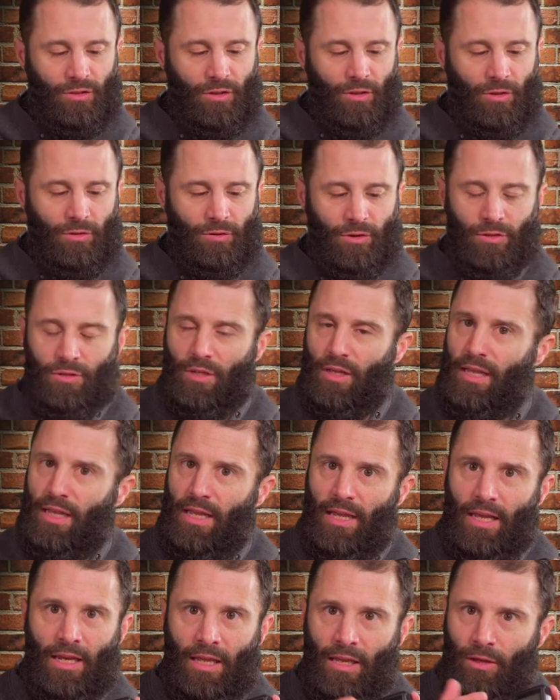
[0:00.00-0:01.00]
you know, just
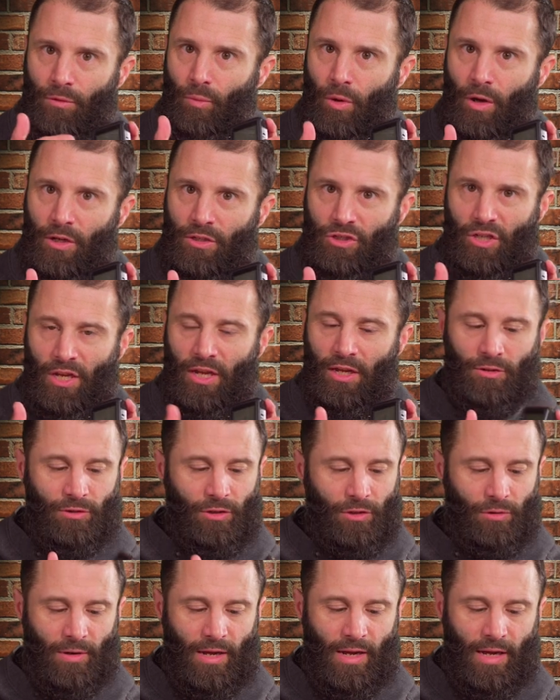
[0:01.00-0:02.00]
hitting what channel
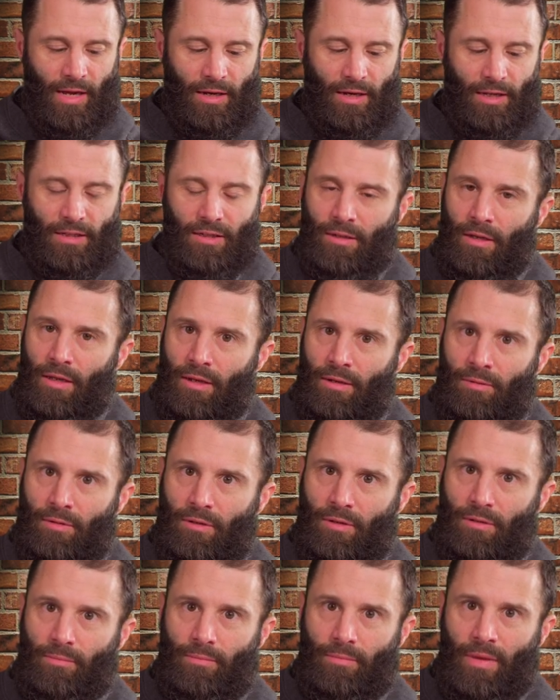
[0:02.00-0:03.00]
you're on
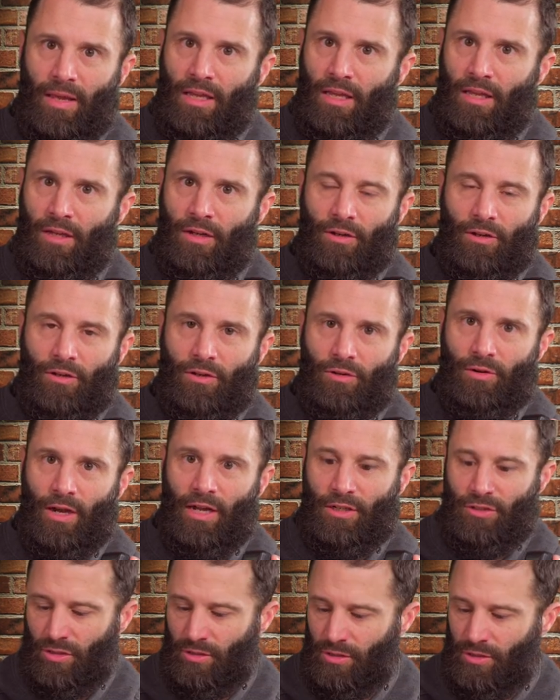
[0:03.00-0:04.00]
and making your
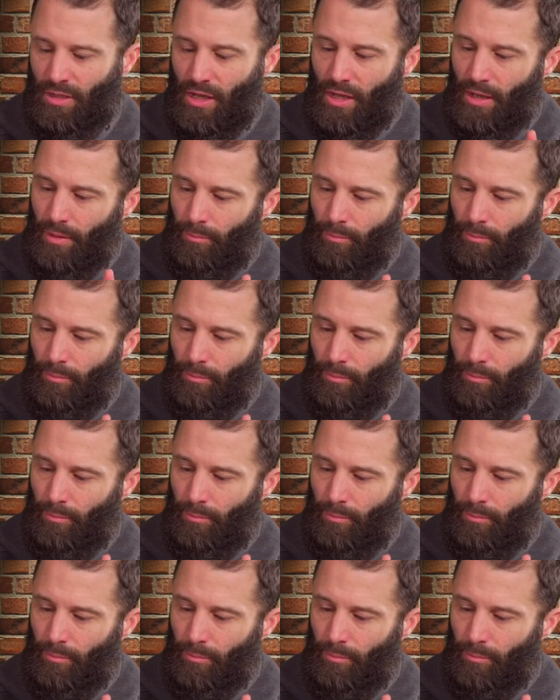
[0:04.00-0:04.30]
corrections.